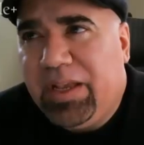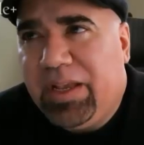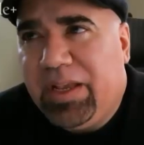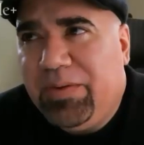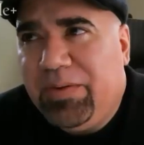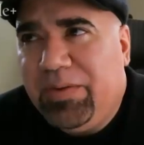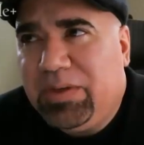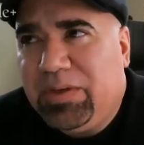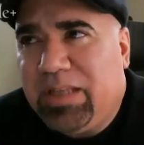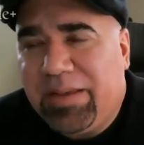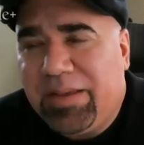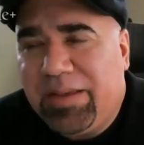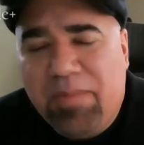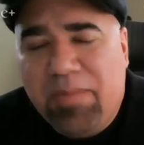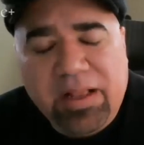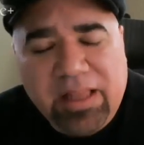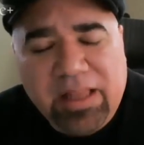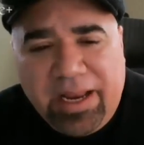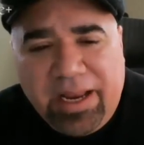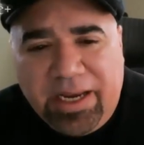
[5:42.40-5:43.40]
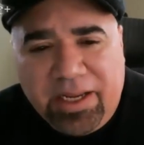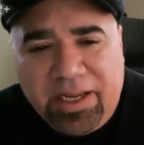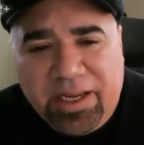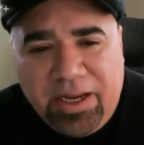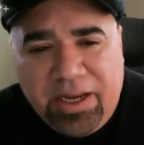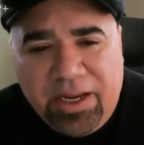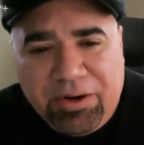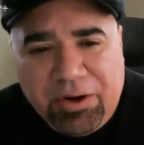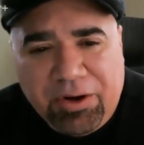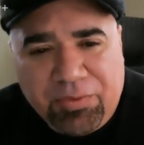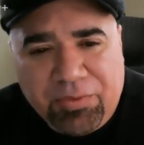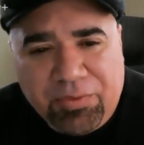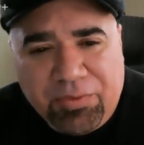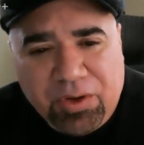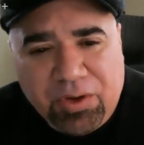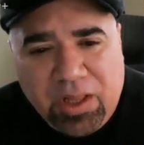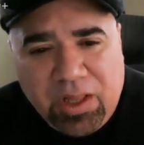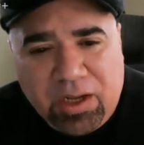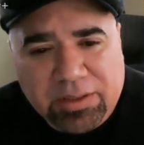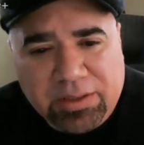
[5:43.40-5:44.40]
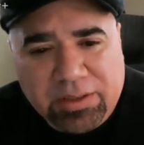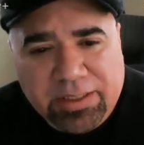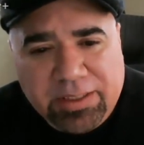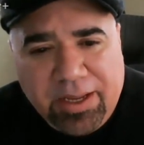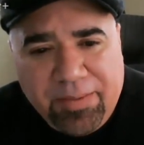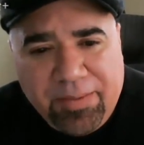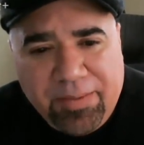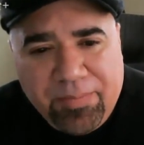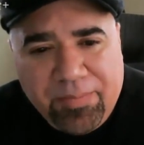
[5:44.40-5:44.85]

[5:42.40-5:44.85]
was like my lighting hero for a long time.